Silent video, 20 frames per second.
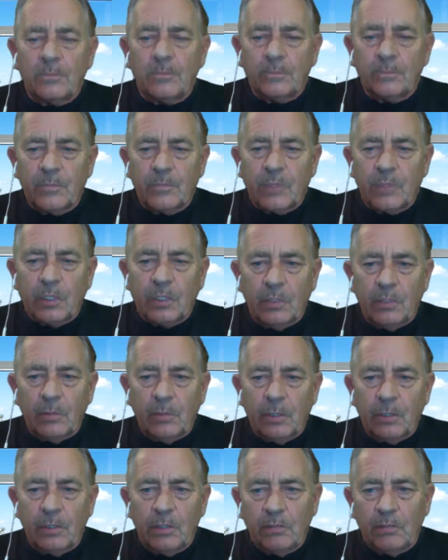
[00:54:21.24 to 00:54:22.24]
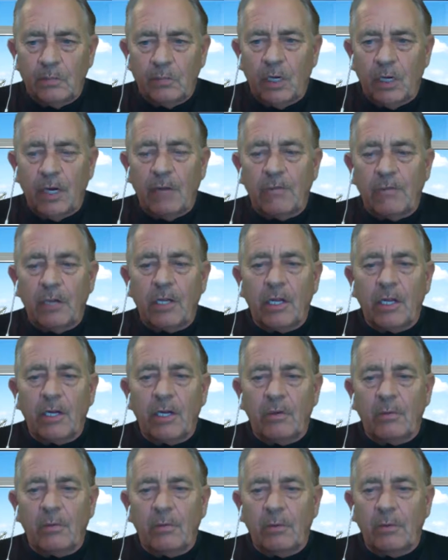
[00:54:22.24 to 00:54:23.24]
So you would run everything
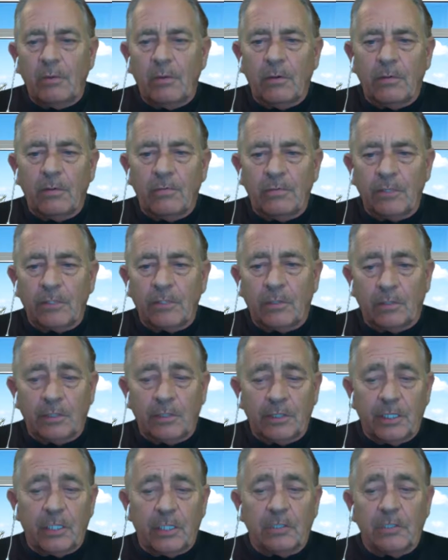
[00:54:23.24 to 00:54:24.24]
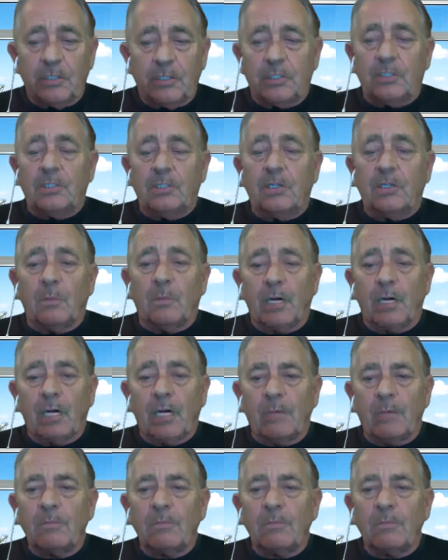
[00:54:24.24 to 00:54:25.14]
through your physical intelligence to your brain.